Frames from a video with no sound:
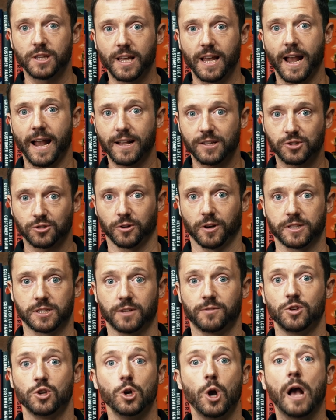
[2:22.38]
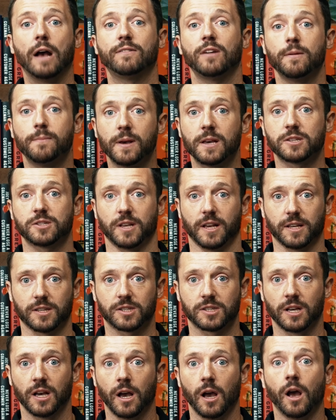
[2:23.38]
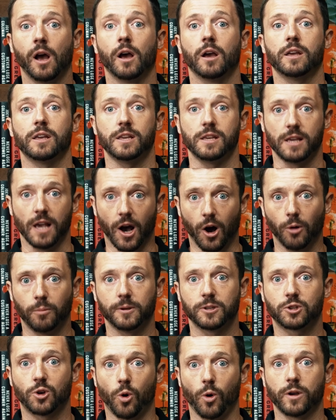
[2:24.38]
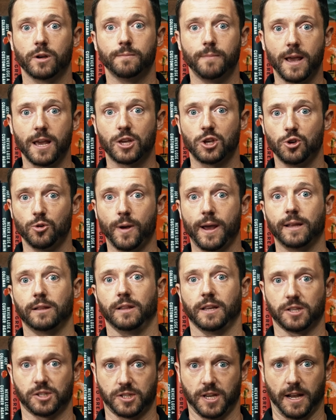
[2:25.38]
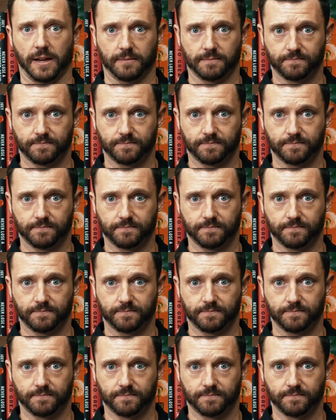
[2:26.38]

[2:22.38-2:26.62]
the answer is if you have a business, Yelp is going to make you a listing.